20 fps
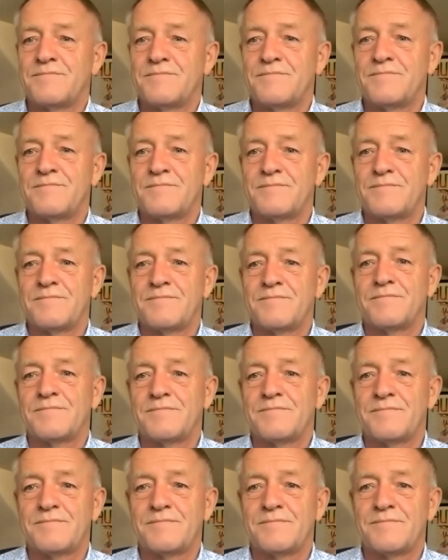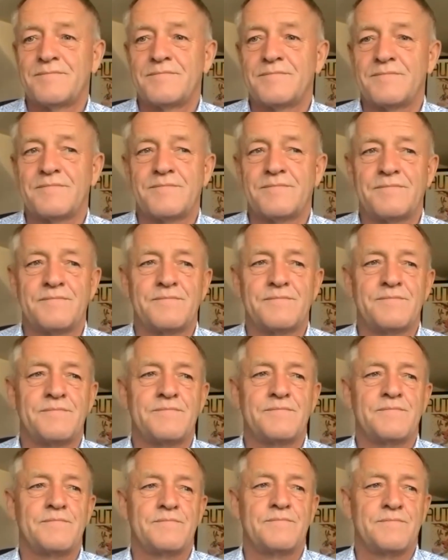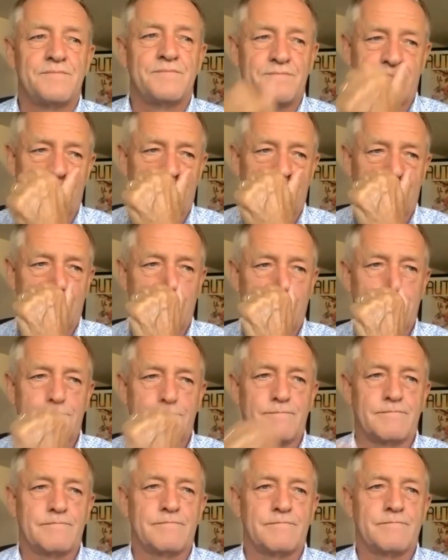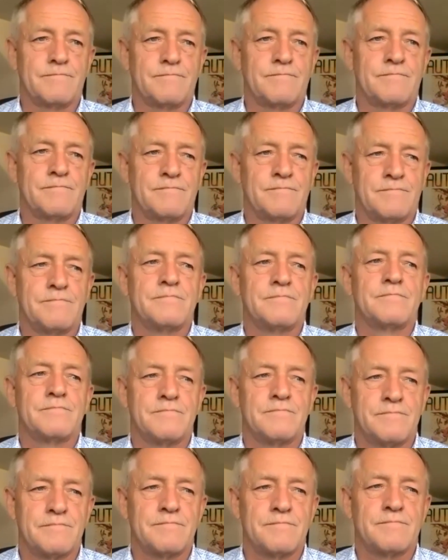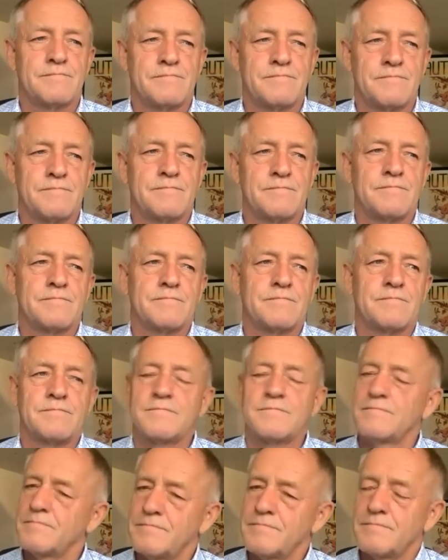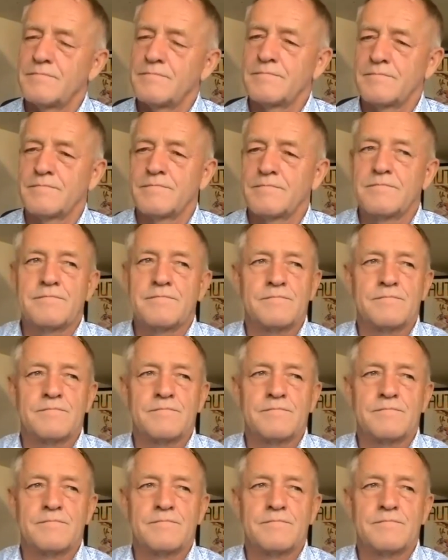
(not speaking)